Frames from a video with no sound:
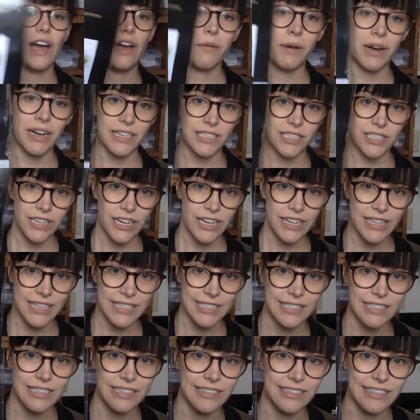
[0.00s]
I want to start
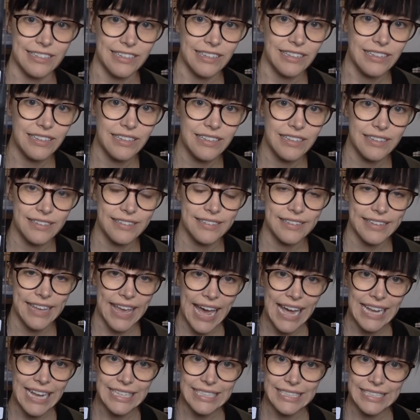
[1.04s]
this little
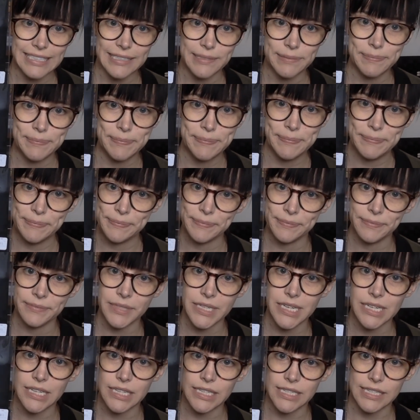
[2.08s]
cat.
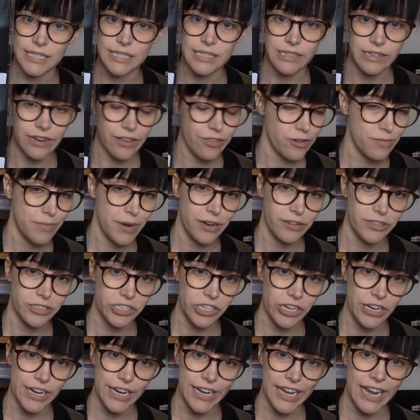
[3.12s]
This is another Margaret
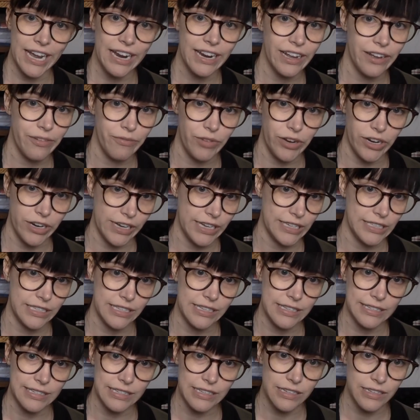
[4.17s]
Sherry cat. I'm very into
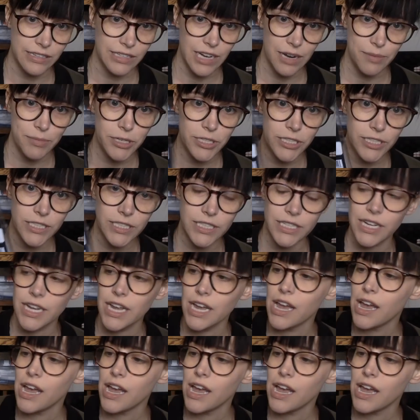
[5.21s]
these little tubbers.